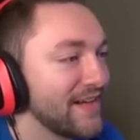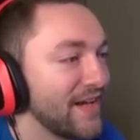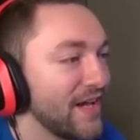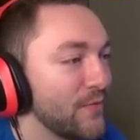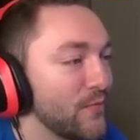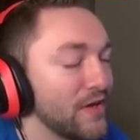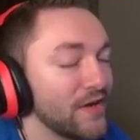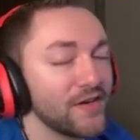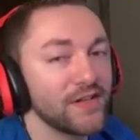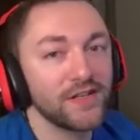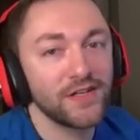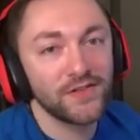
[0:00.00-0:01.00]
And we are
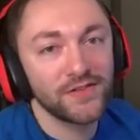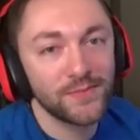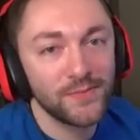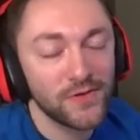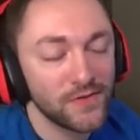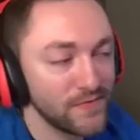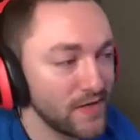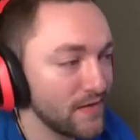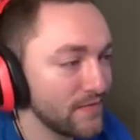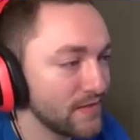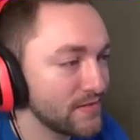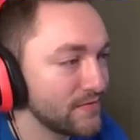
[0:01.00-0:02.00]
going to do some more
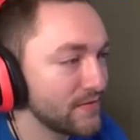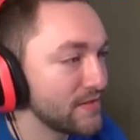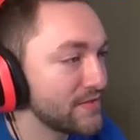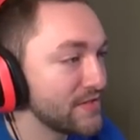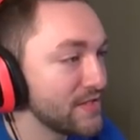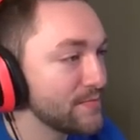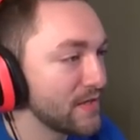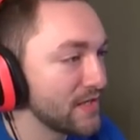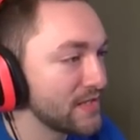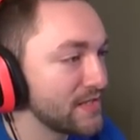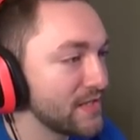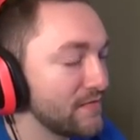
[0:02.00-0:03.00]
Five Nights at Freddy's
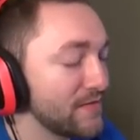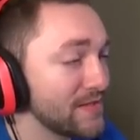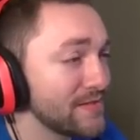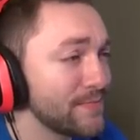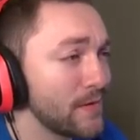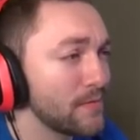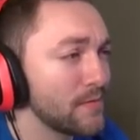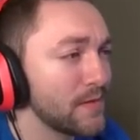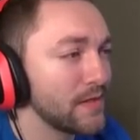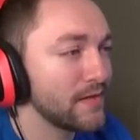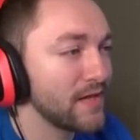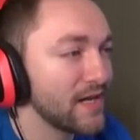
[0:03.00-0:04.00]
Gmod stuff. This is probably going to
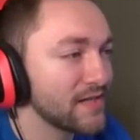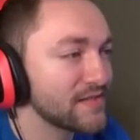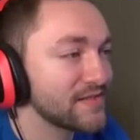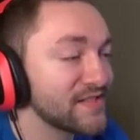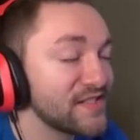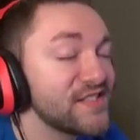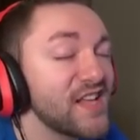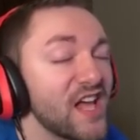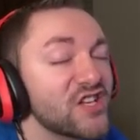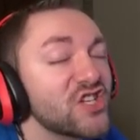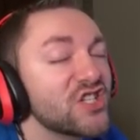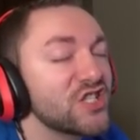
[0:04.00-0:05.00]
be the last
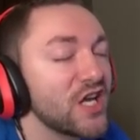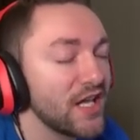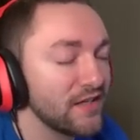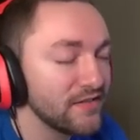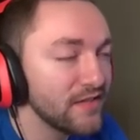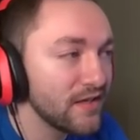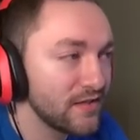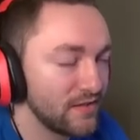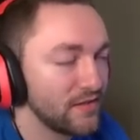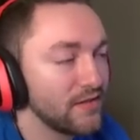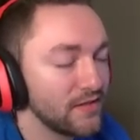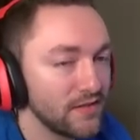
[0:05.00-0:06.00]
session
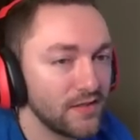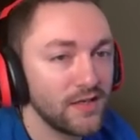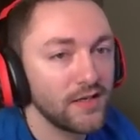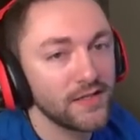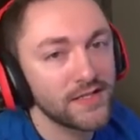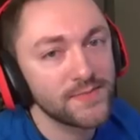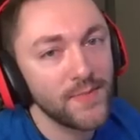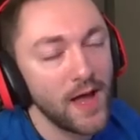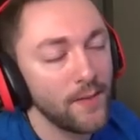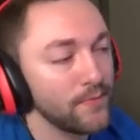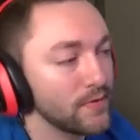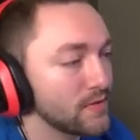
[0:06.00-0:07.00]
on this
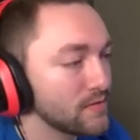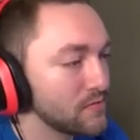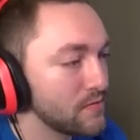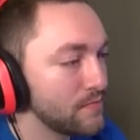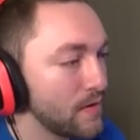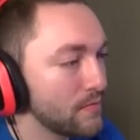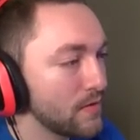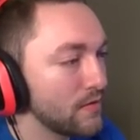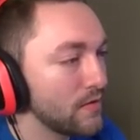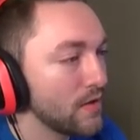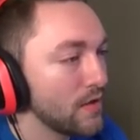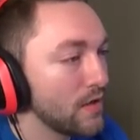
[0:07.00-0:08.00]
map, because we've probably
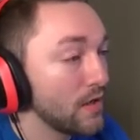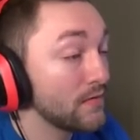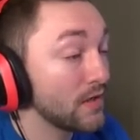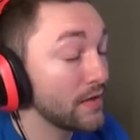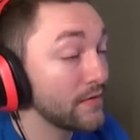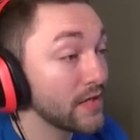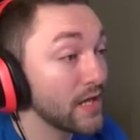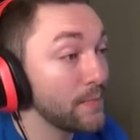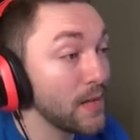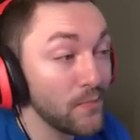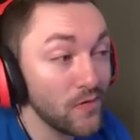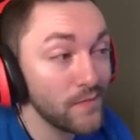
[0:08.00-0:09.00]
have done everything.
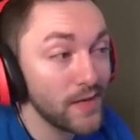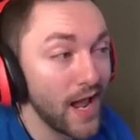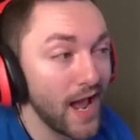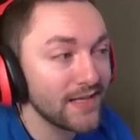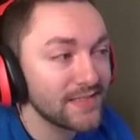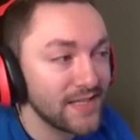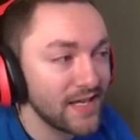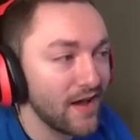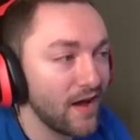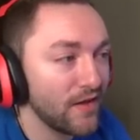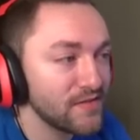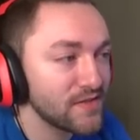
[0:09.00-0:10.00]
People have been asking
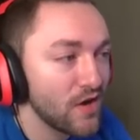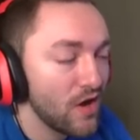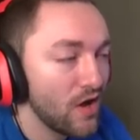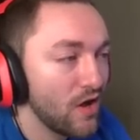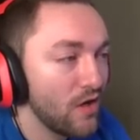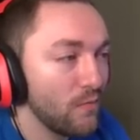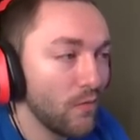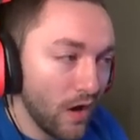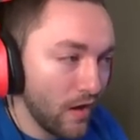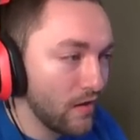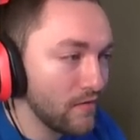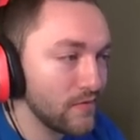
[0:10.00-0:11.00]
us,
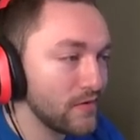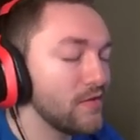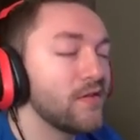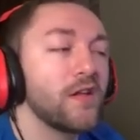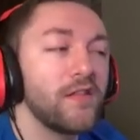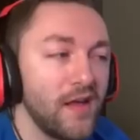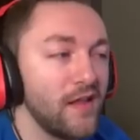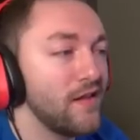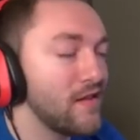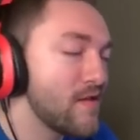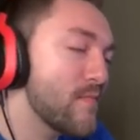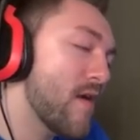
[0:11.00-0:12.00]
why haven't you
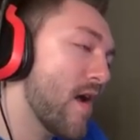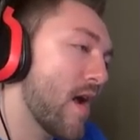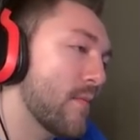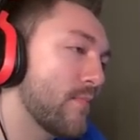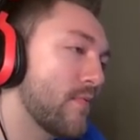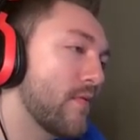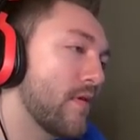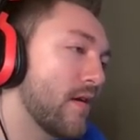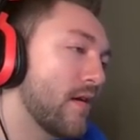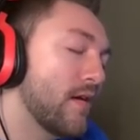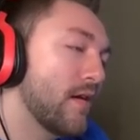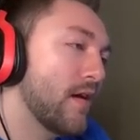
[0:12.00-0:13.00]
continued the map?
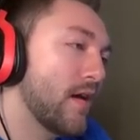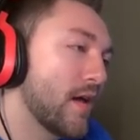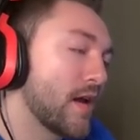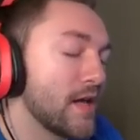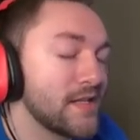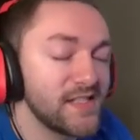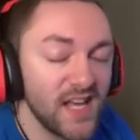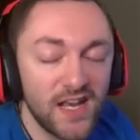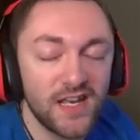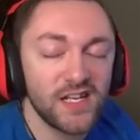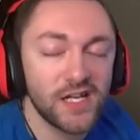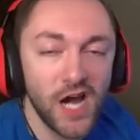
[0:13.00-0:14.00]
And I
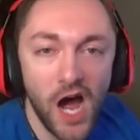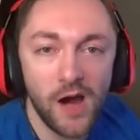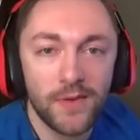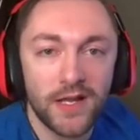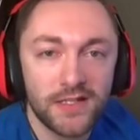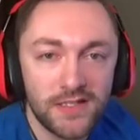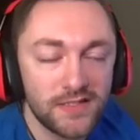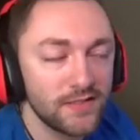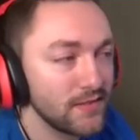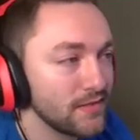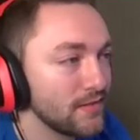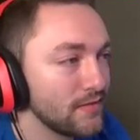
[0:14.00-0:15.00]
said in the comments,
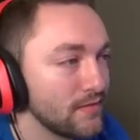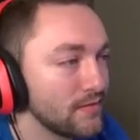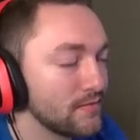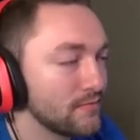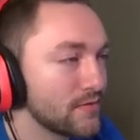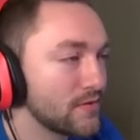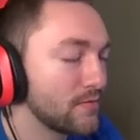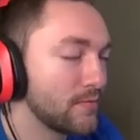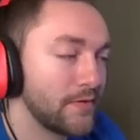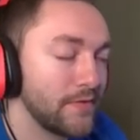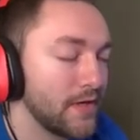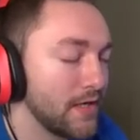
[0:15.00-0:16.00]
which it's no one
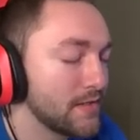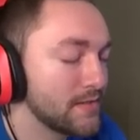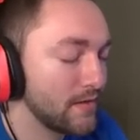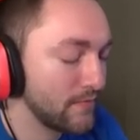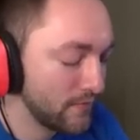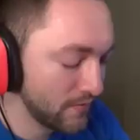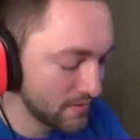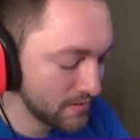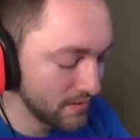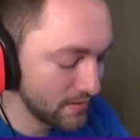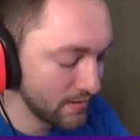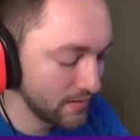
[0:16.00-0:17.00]
reads,
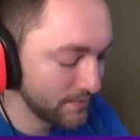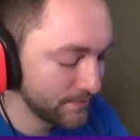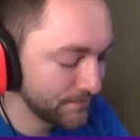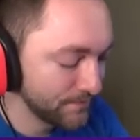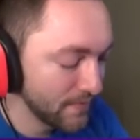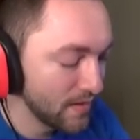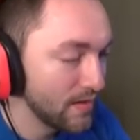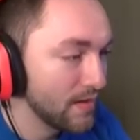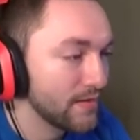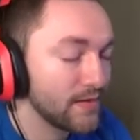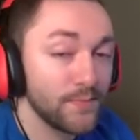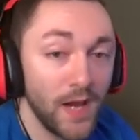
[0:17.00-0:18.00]
unfortunately. That's what they said.
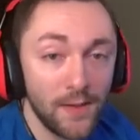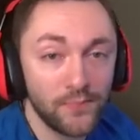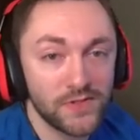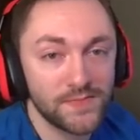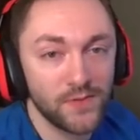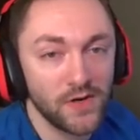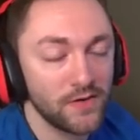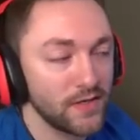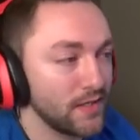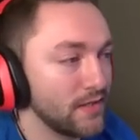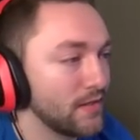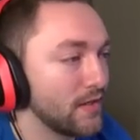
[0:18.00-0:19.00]
The map was
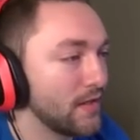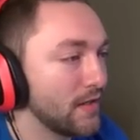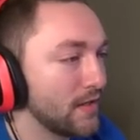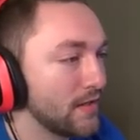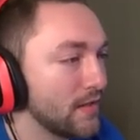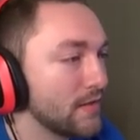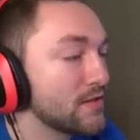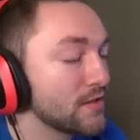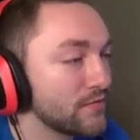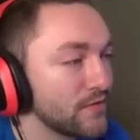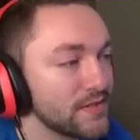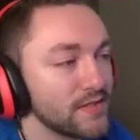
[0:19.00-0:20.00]
broken, and it
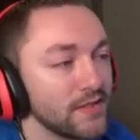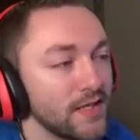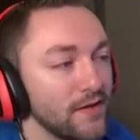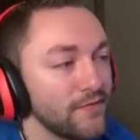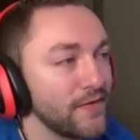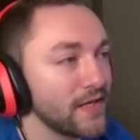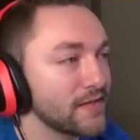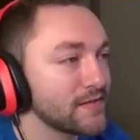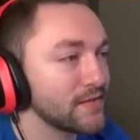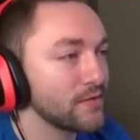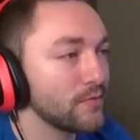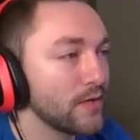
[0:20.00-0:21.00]
just recently got fixed,
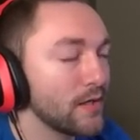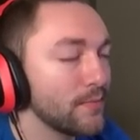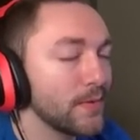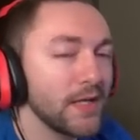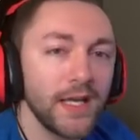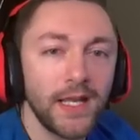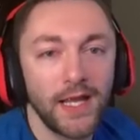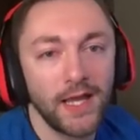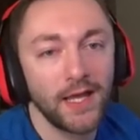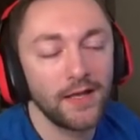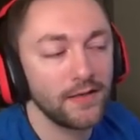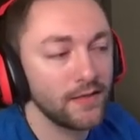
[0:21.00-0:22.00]
so we can play it
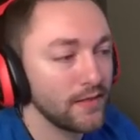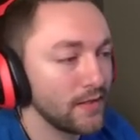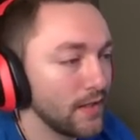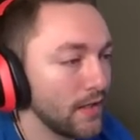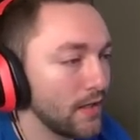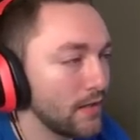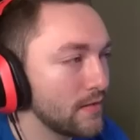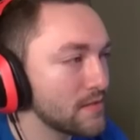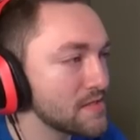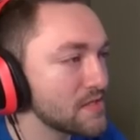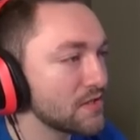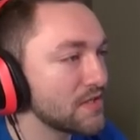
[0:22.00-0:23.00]
again. And
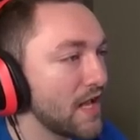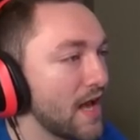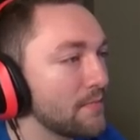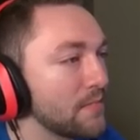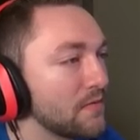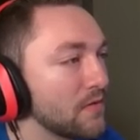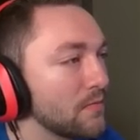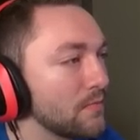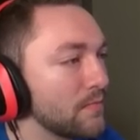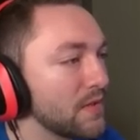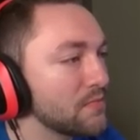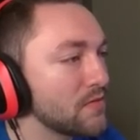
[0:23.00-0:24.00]
this is just the admin room.
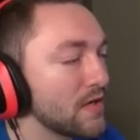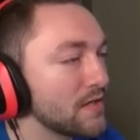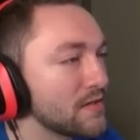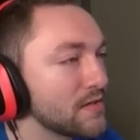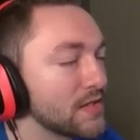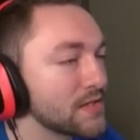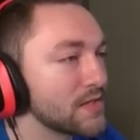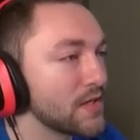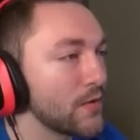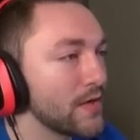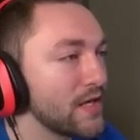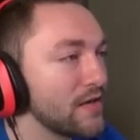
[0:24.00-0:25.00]
People are like telling us to
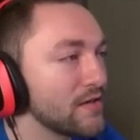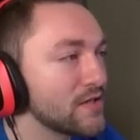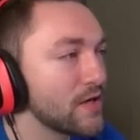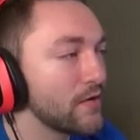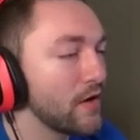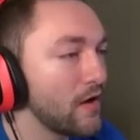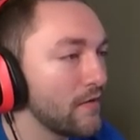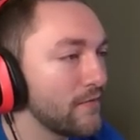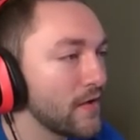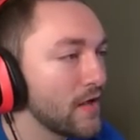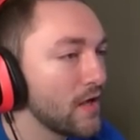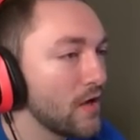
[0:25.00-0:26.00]
go in here and show it off.
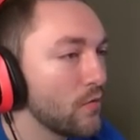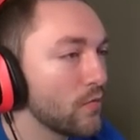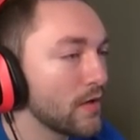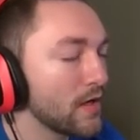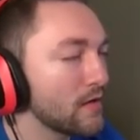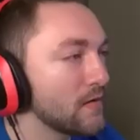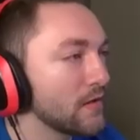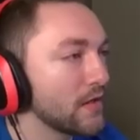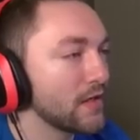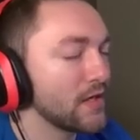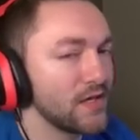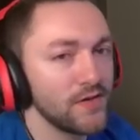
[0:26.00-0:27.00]
We're not really
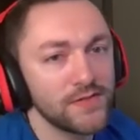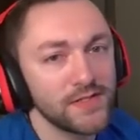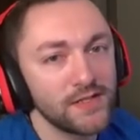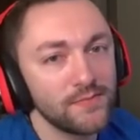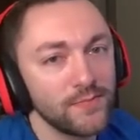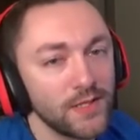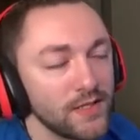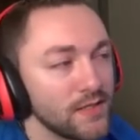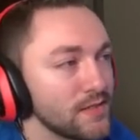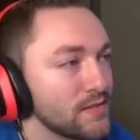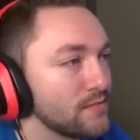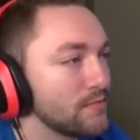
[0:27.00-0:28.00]
gonna use it
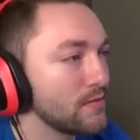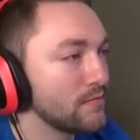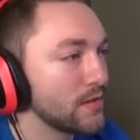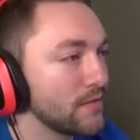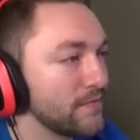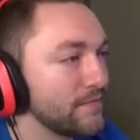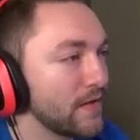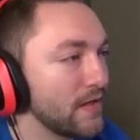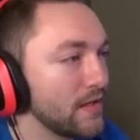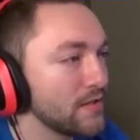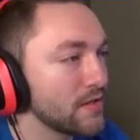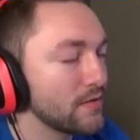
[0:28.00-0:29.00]
because we don't want to
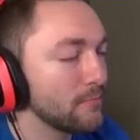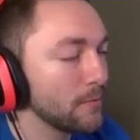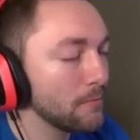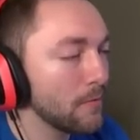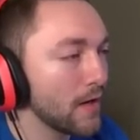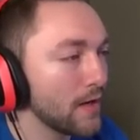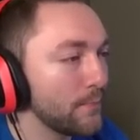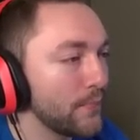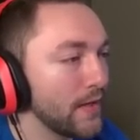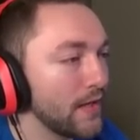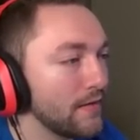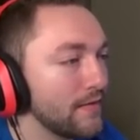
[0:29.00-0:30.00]
fight each other. We want to
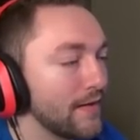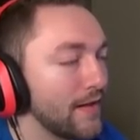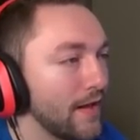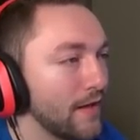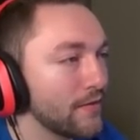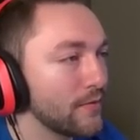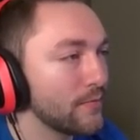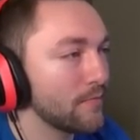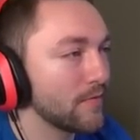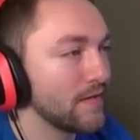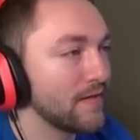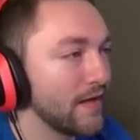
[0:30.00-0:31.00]
be together when
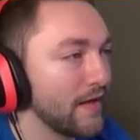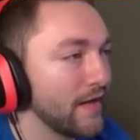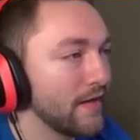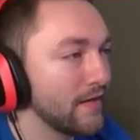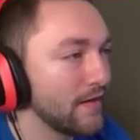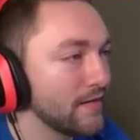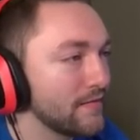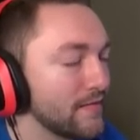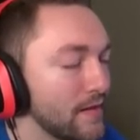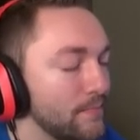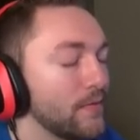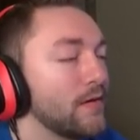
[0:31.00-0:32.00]
we die, not separate.